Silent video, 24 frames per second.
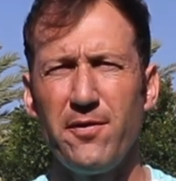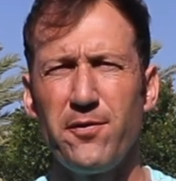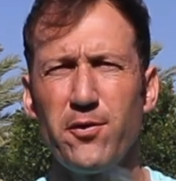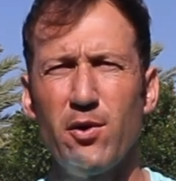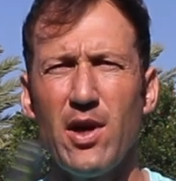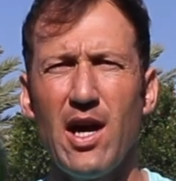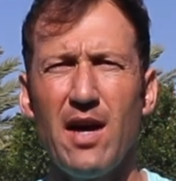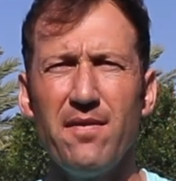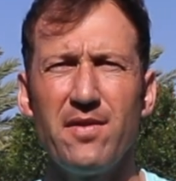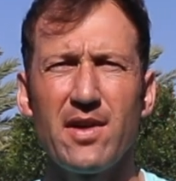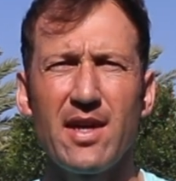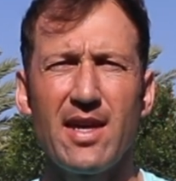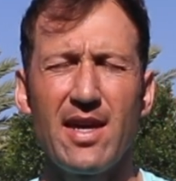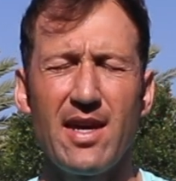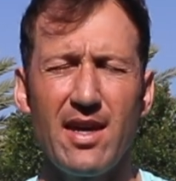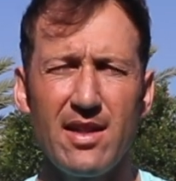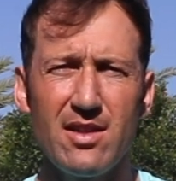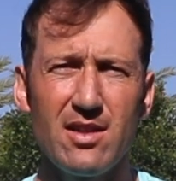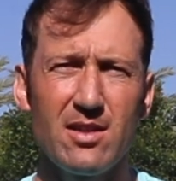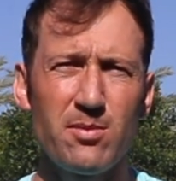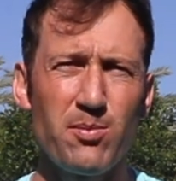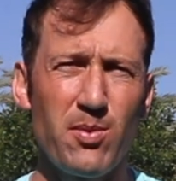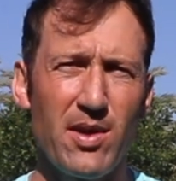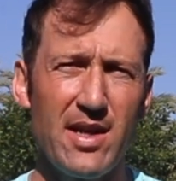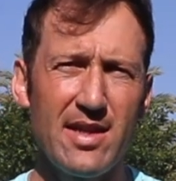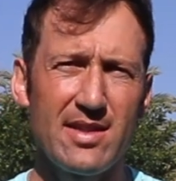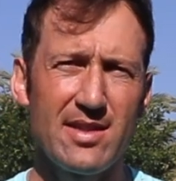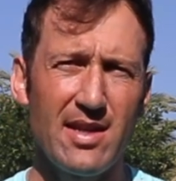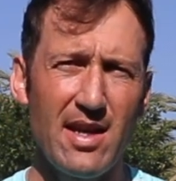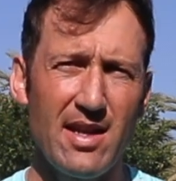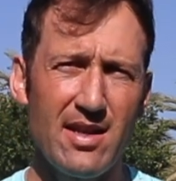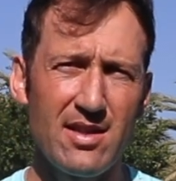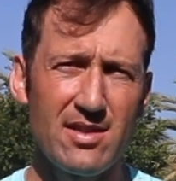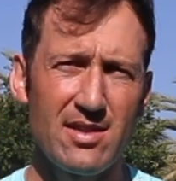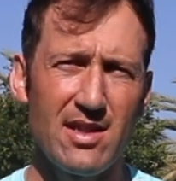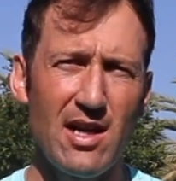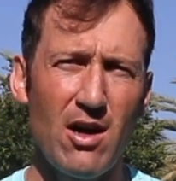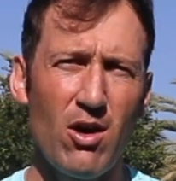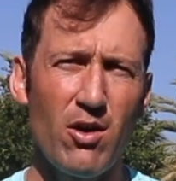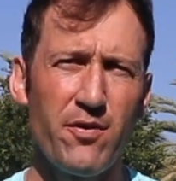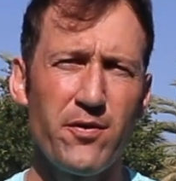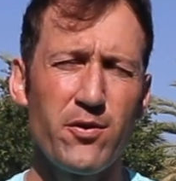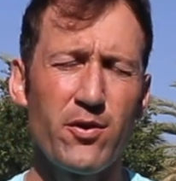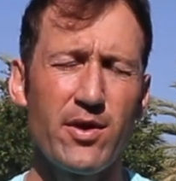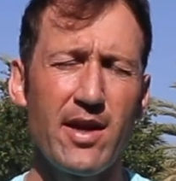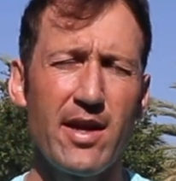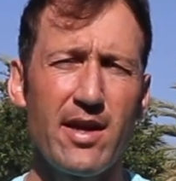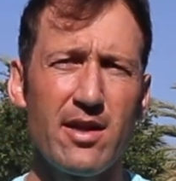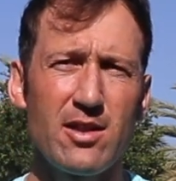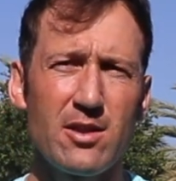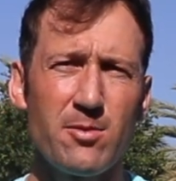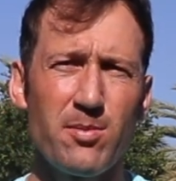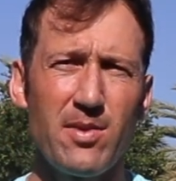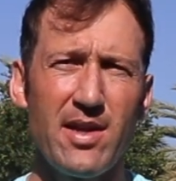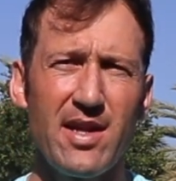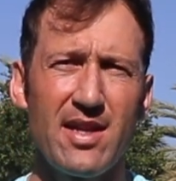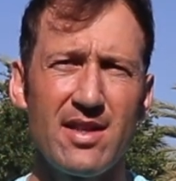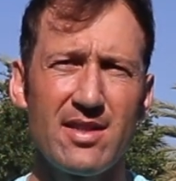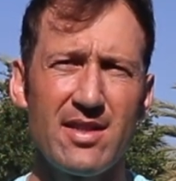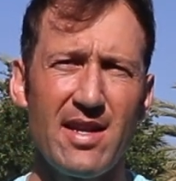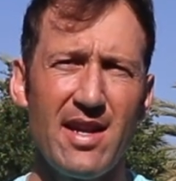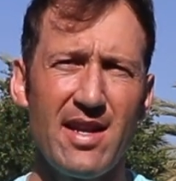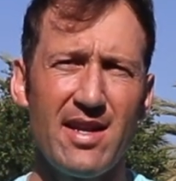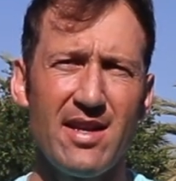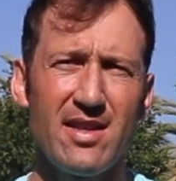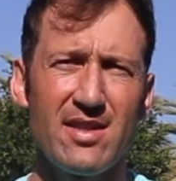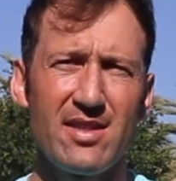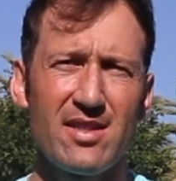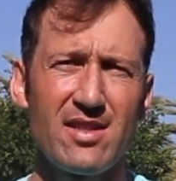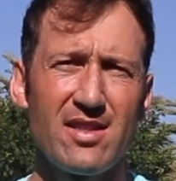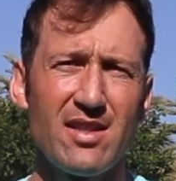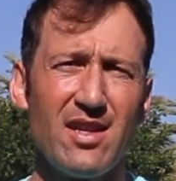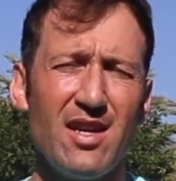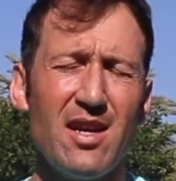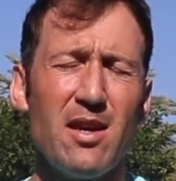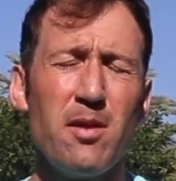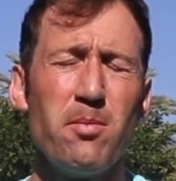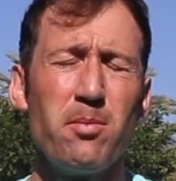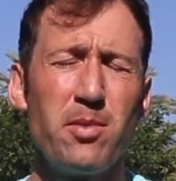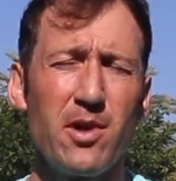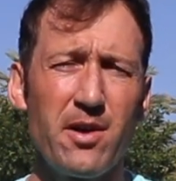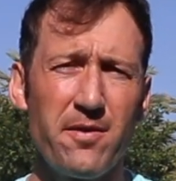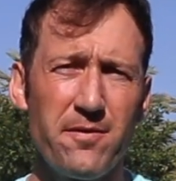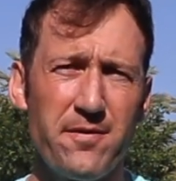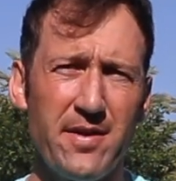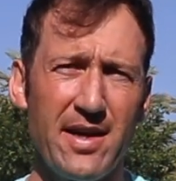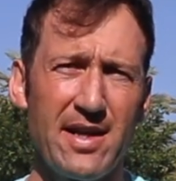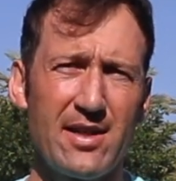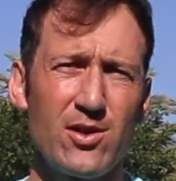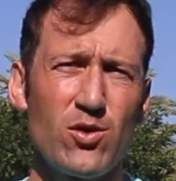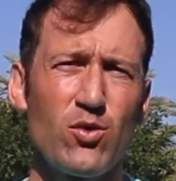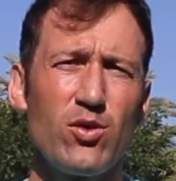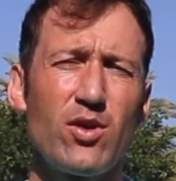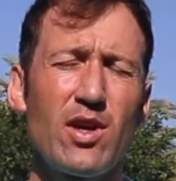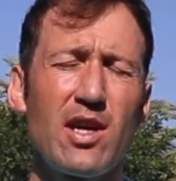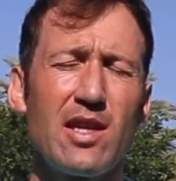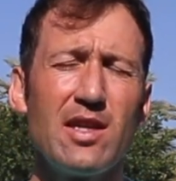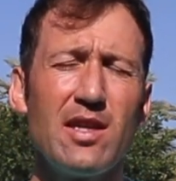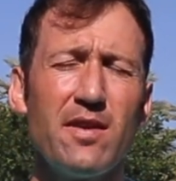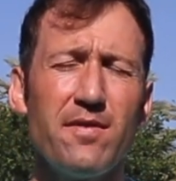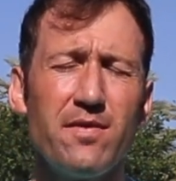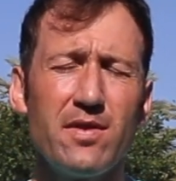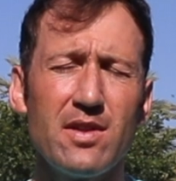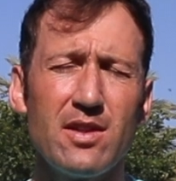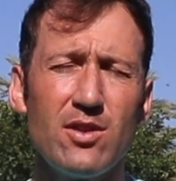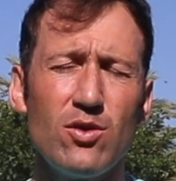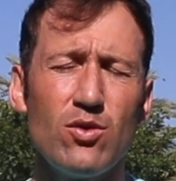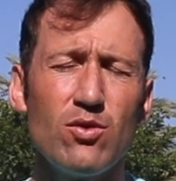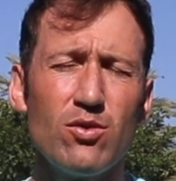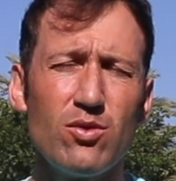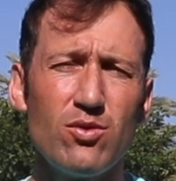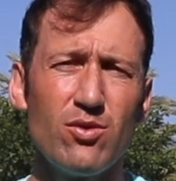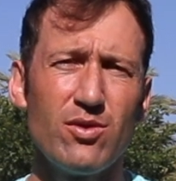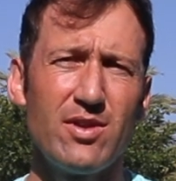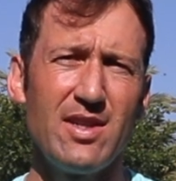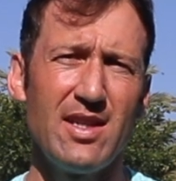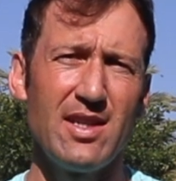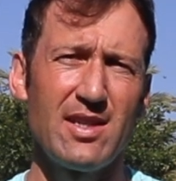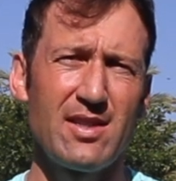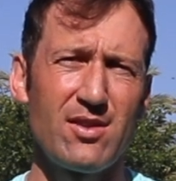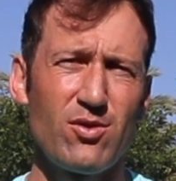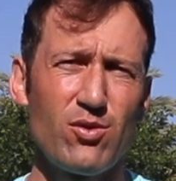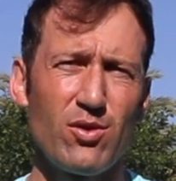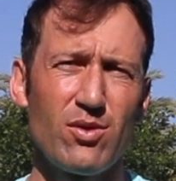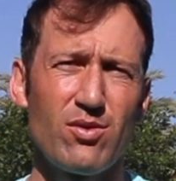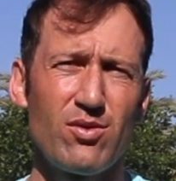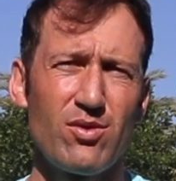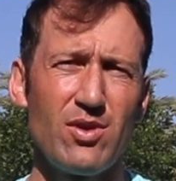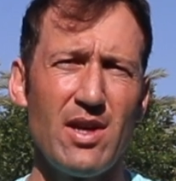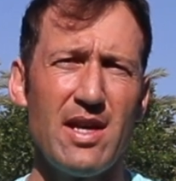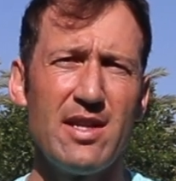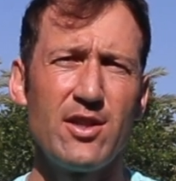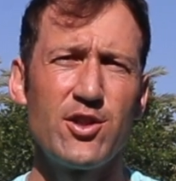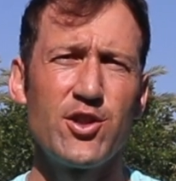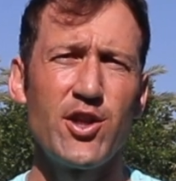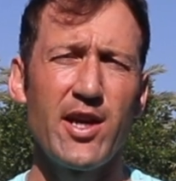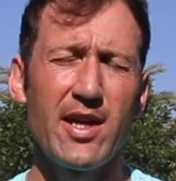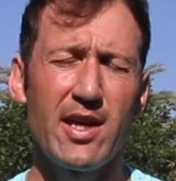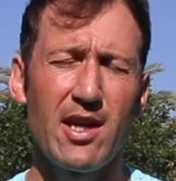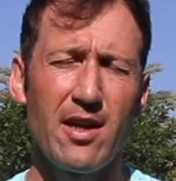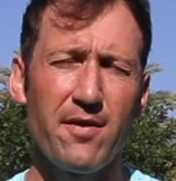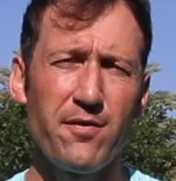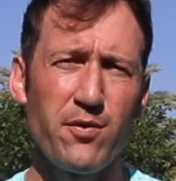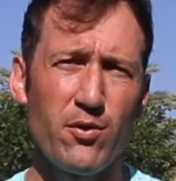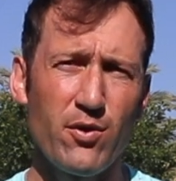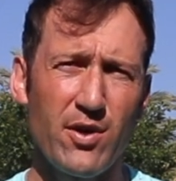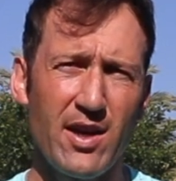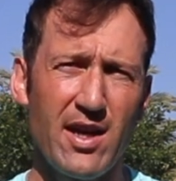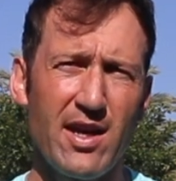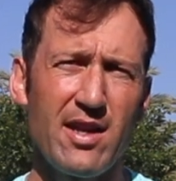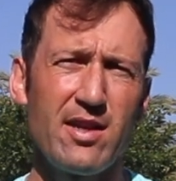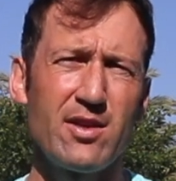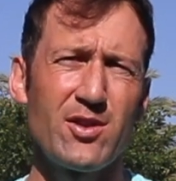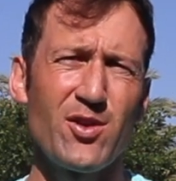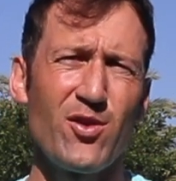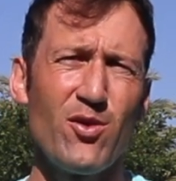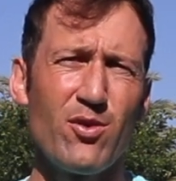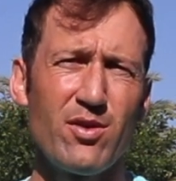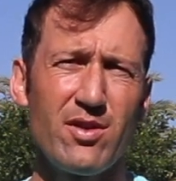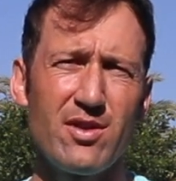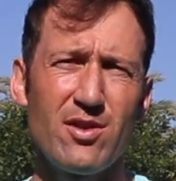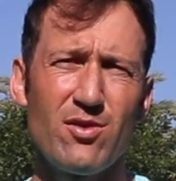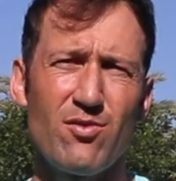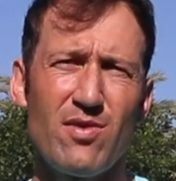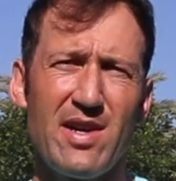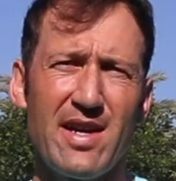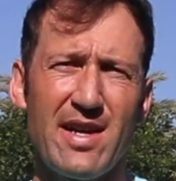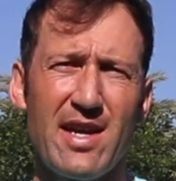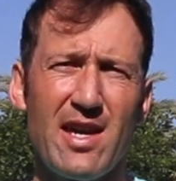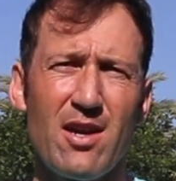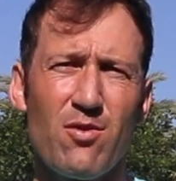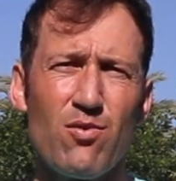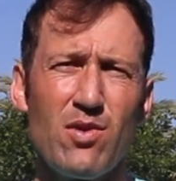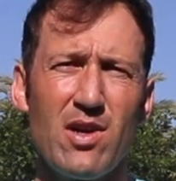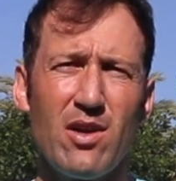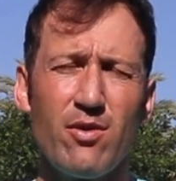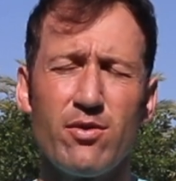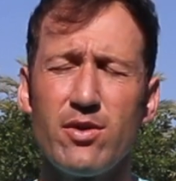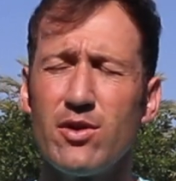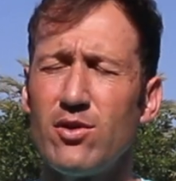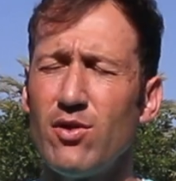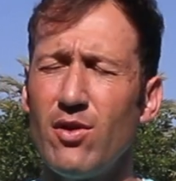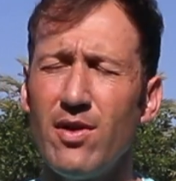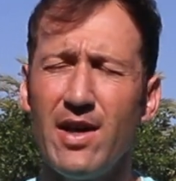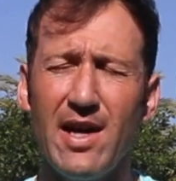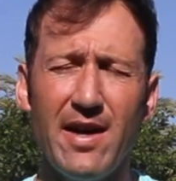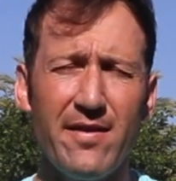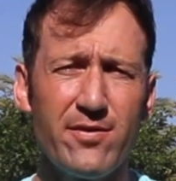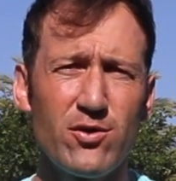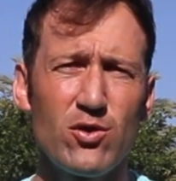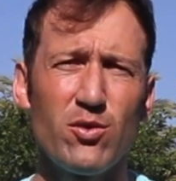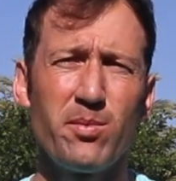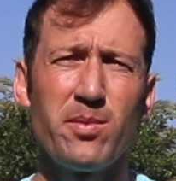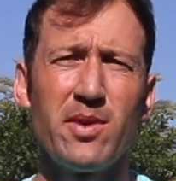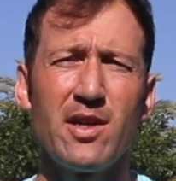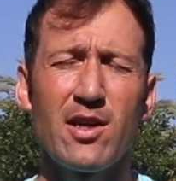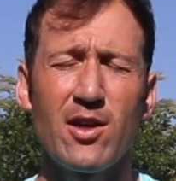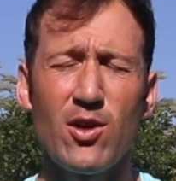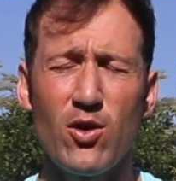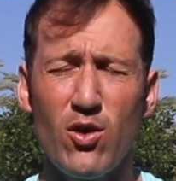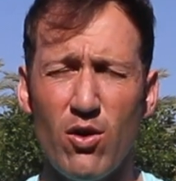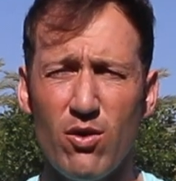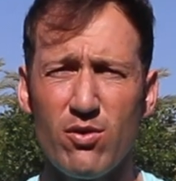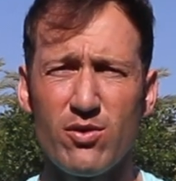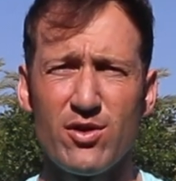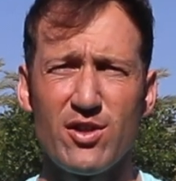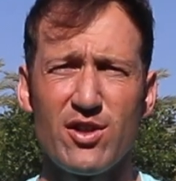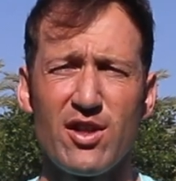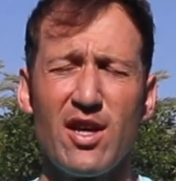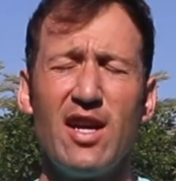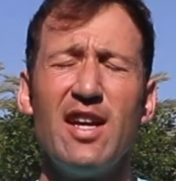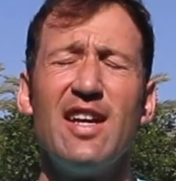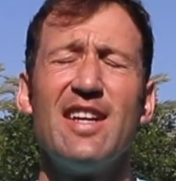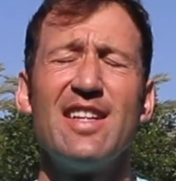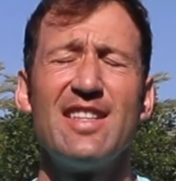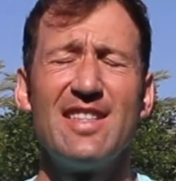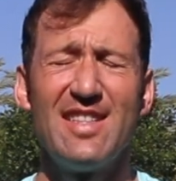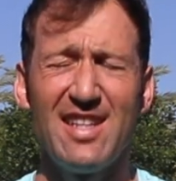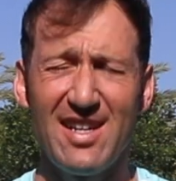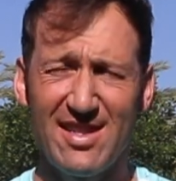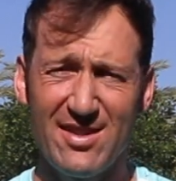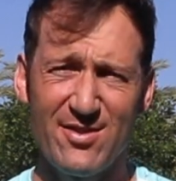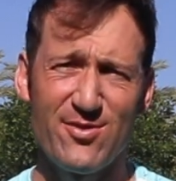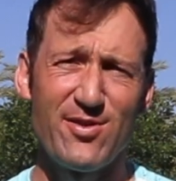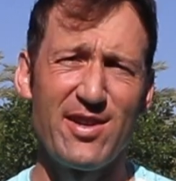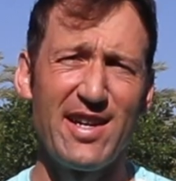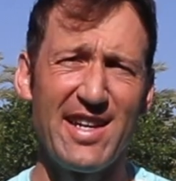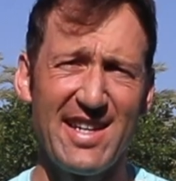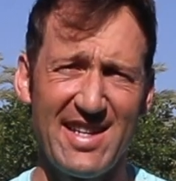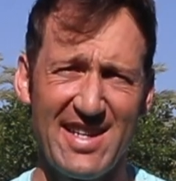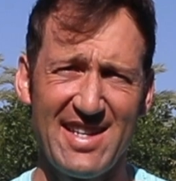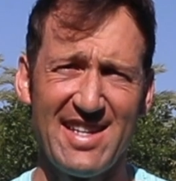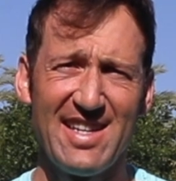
have a kid that plays tennis now, if your kid is playing tennis, perfect. So you can even do this and check if your kid is holding the racket well. You don't have to be a coach. That's right.